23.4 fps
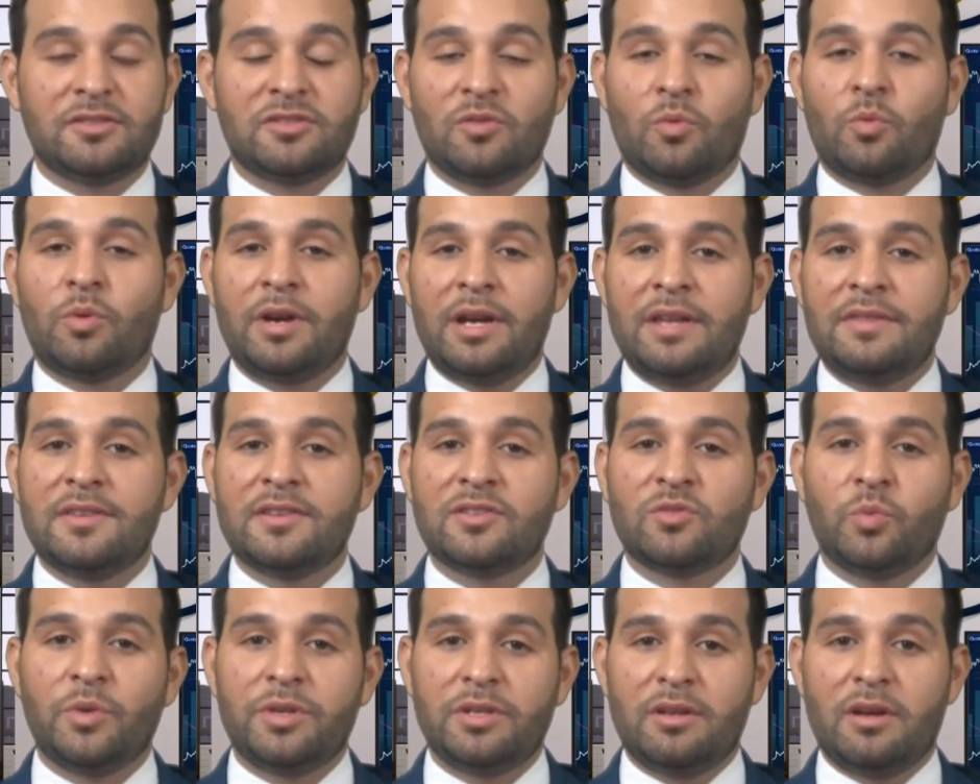So we're in
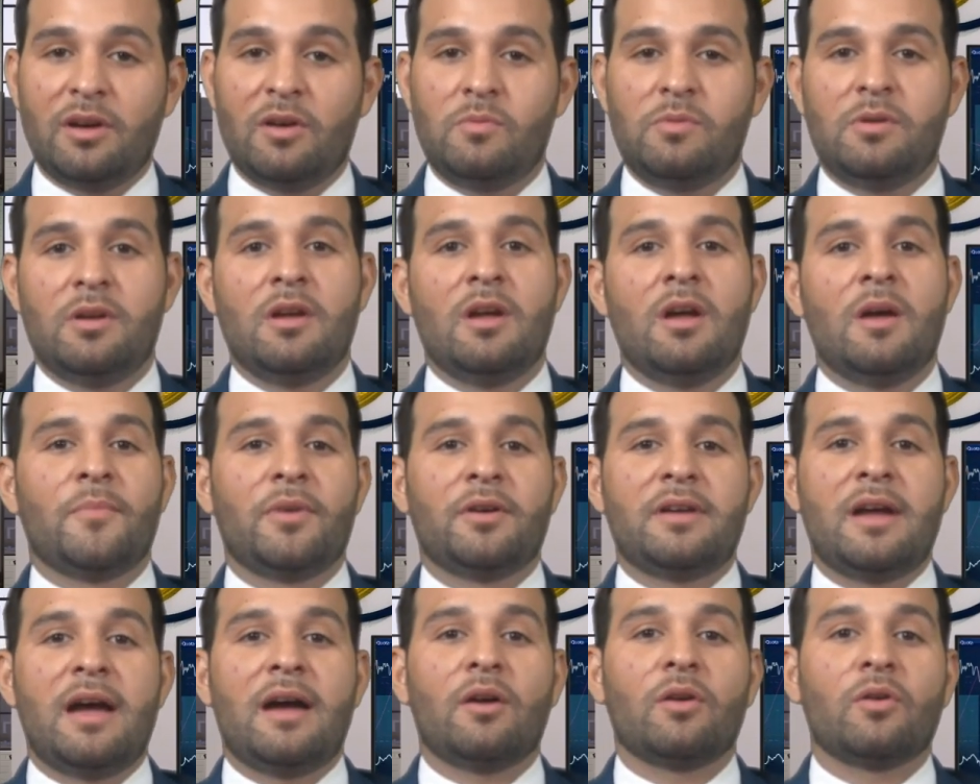this window,
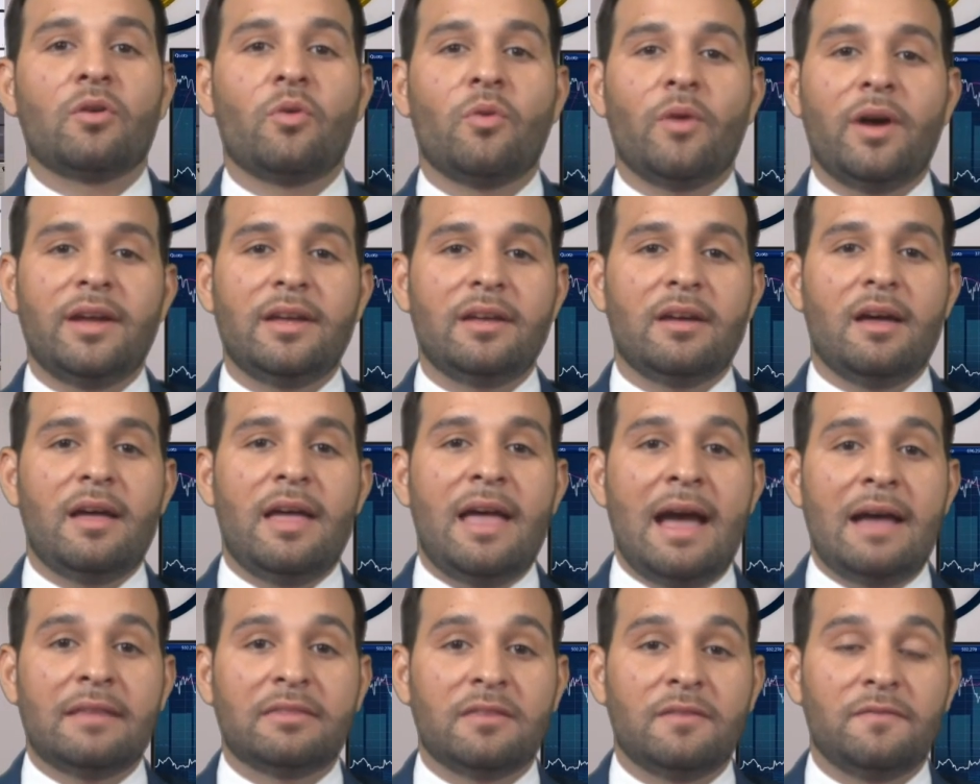but not quite
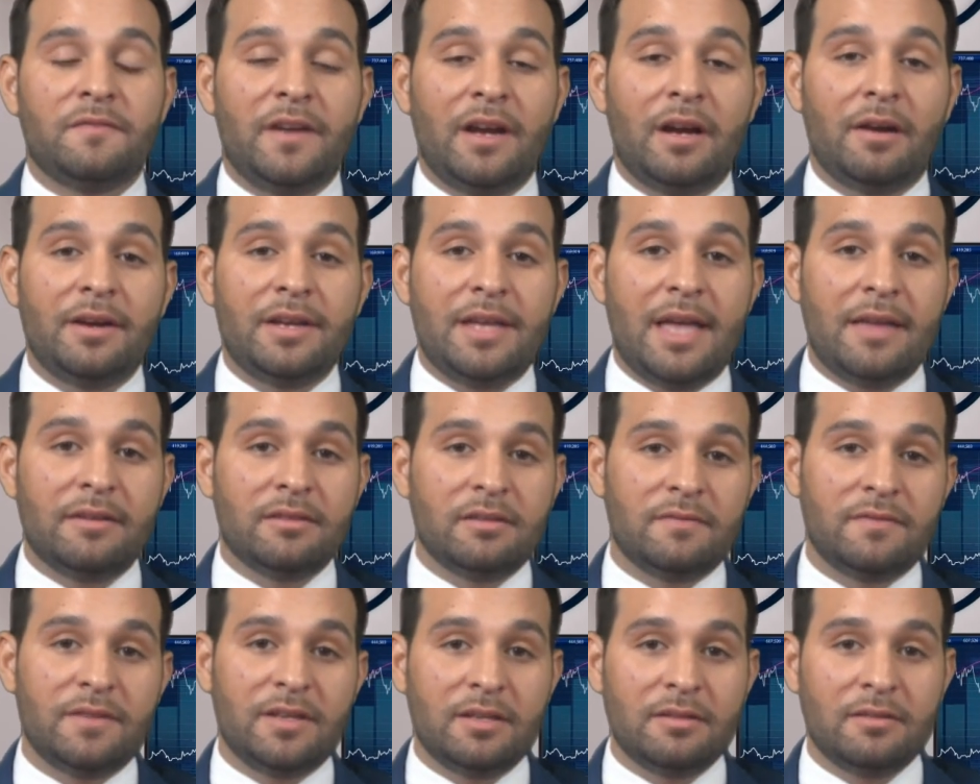at the very end
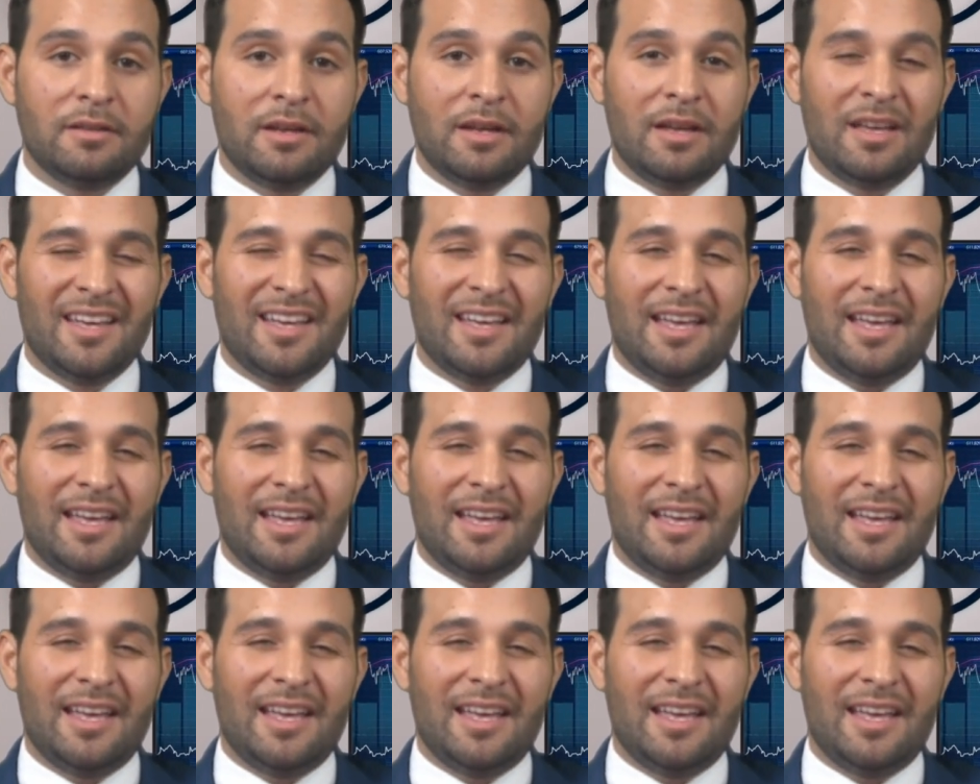of it.